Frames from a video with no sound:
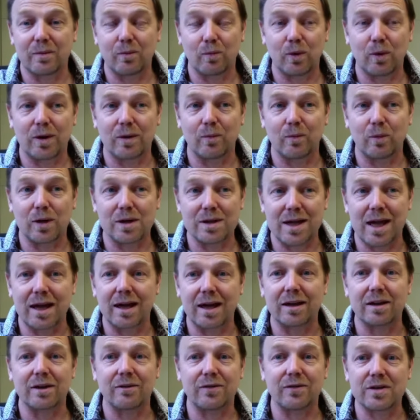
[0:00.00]
we're, we're
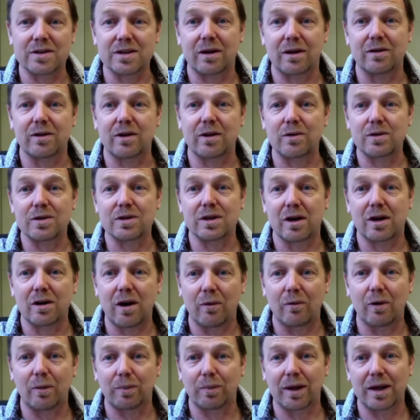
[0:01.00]
taking the fish out of the ocean and
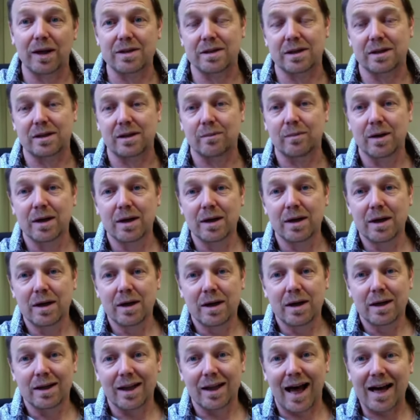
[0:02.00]
not replacing them
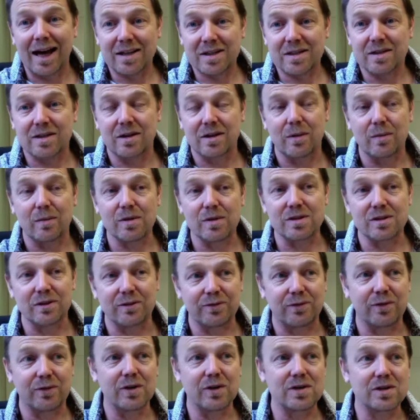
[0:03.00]
last year was the
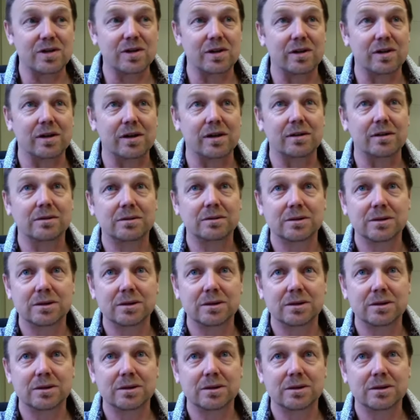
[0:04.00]
first year